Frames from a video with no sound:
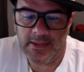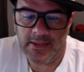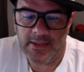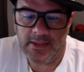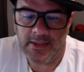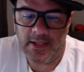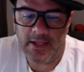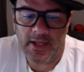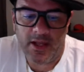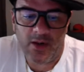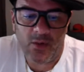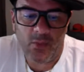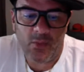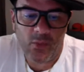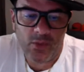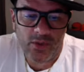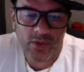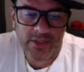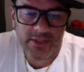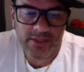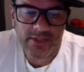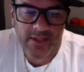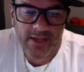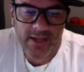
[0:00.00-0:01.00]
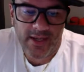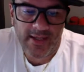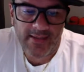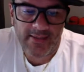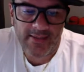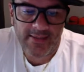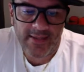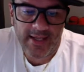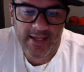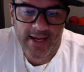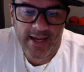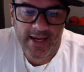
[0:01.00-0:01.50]
A lot of water
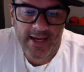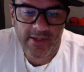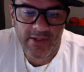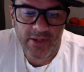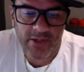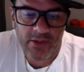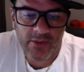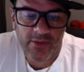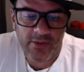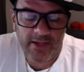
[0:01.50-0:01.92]
signs that I know,